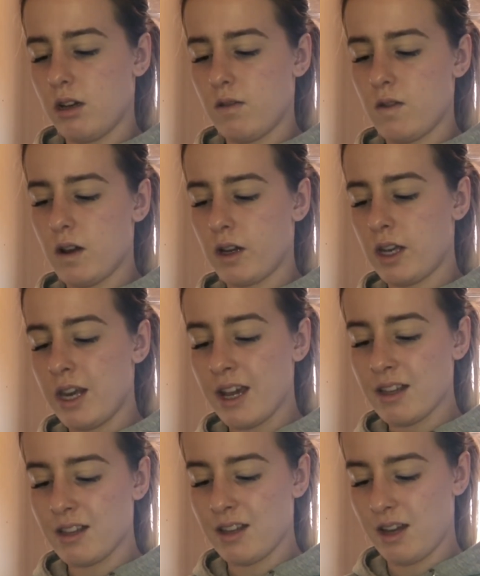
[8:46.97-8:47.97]
felt like
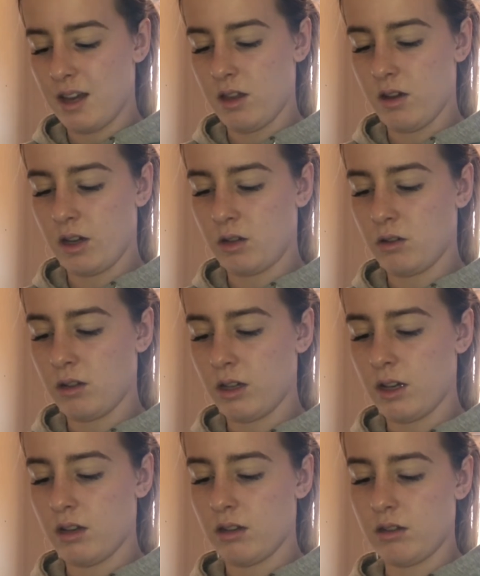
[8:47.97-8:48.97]
yesterday that I got
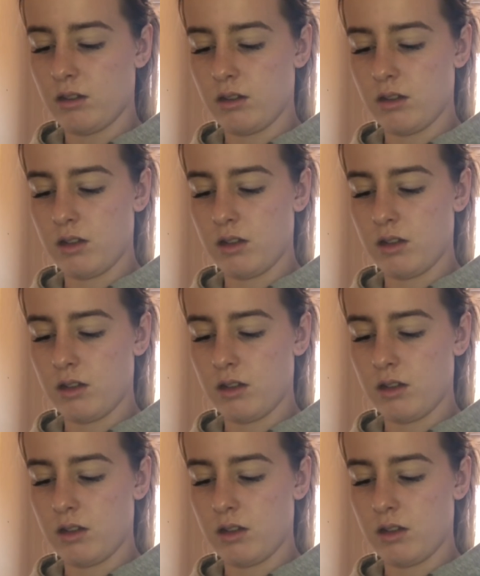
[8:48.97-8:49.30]
this.